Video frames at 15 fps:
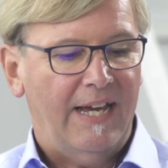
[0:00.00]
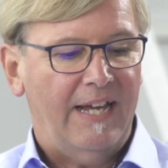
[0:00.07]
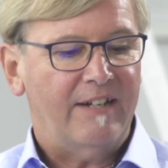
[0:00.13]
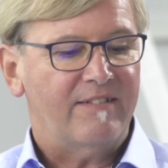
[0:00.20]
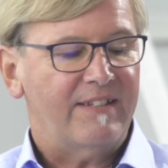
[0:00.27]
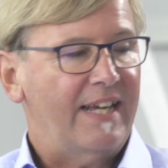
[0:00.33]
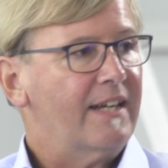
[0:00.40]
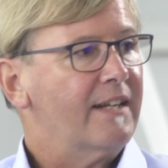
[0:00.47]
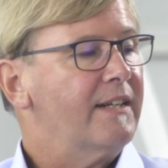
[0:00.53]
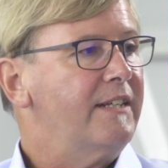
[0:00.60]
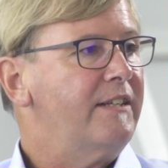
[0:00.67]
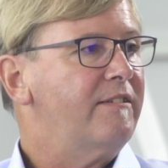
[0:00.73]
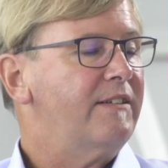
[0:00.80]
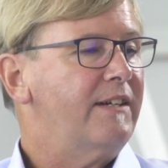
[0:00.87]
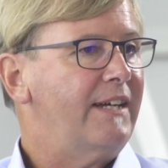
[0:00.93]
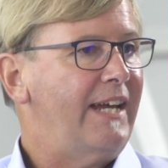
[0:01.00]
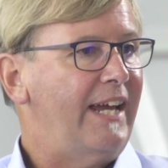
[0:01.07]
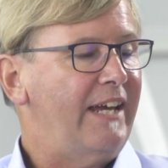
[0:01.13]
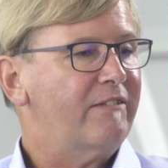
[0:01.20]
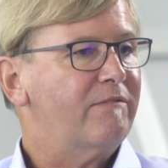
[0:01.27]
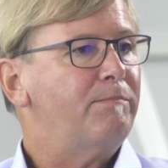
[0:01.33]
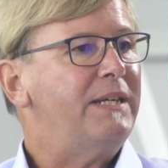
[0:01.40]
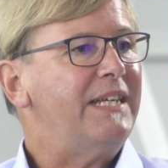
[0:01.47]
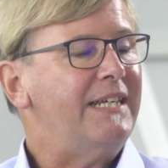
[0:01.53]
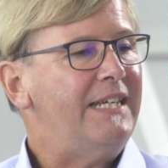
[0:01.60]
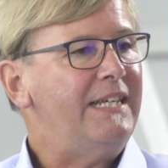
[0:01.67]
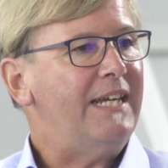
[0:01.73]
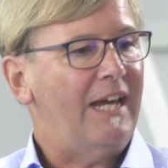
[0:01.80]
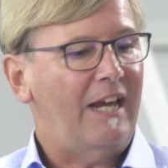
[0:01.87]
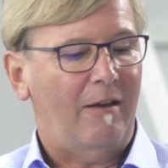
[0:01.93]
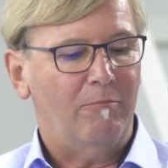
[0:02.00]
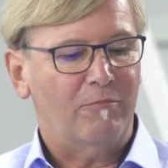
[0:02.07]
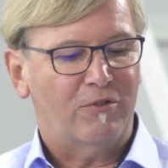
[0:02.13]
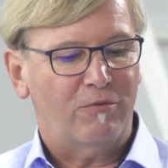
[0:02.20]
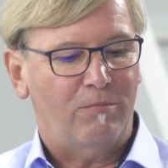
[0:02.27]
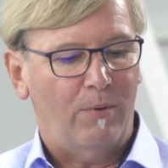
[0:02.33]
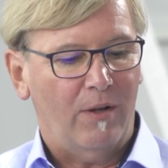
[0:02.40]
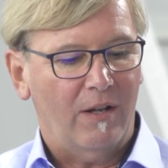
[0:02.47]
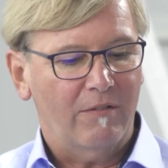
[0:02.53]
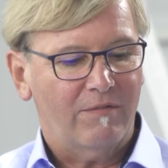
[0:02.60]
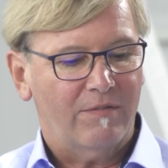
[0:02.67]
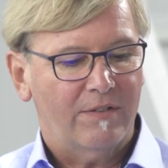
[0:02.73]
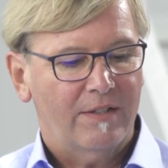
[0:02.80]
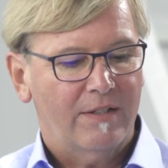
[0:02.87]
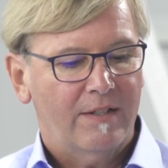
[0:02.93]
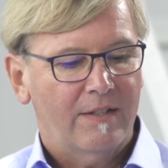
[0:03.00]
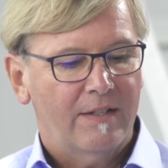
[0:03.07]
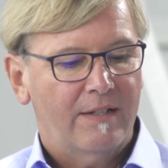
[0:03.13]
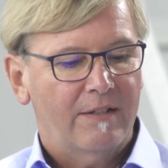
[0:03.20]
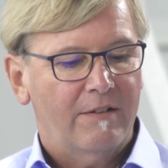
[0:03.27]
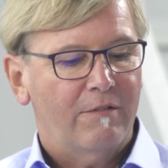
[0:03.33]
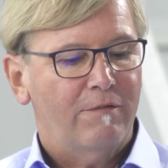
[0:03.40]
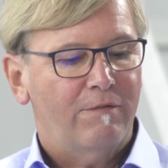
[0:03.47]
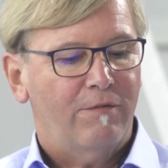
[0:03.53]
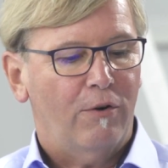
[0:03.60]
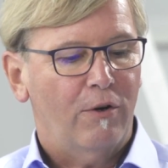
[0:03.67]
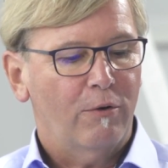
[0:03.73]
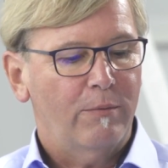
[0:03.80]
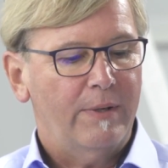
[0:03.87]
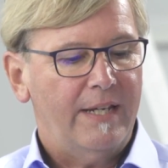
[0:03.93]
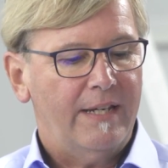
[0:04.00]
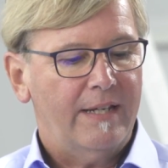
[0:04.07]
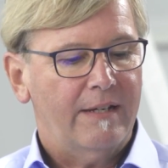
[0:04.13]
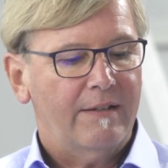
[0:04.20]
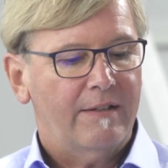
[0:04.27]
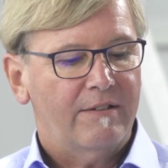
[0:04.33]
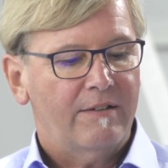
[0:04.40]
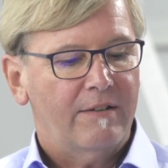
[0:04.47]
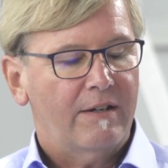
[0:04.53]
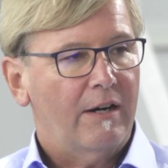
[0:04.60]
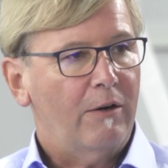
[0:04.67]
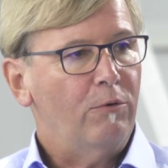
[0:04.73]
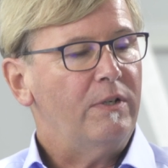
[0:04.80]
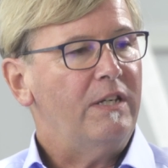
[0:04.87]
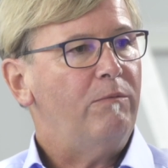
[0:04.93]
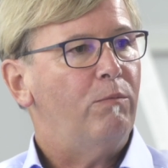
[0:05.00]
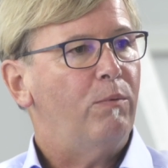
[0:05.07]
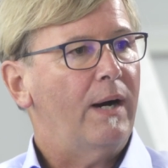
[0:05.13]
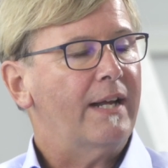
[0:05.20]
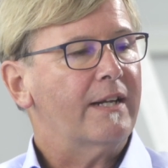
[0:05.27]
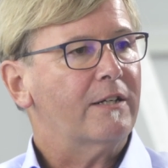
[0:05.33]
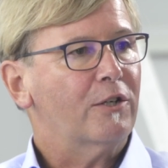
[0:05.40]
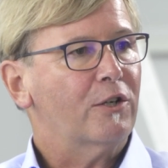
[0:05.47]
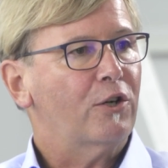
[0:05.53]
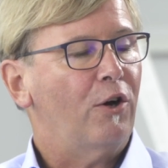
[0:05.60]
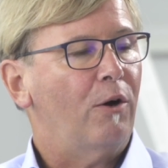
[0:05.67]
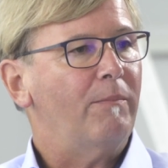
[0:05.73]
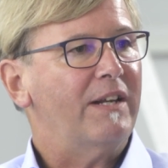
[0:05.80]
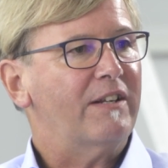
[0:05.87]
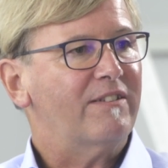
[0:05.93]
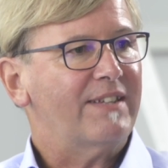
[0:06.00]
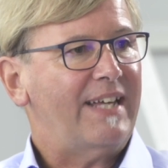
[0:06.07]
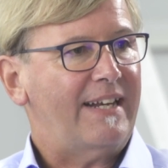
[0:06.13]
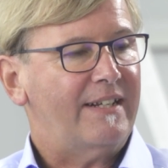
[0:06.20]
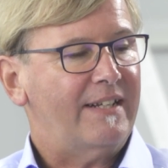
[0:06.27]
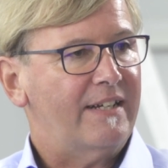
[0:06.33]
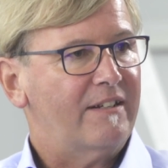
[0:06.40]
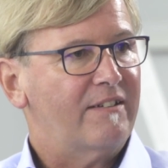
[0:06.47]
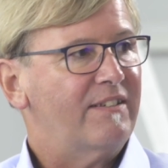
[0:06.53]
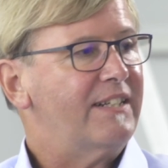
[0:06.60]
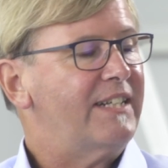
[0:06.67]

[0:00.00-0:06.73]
And secondly, the SPE M12 following only one common standard, the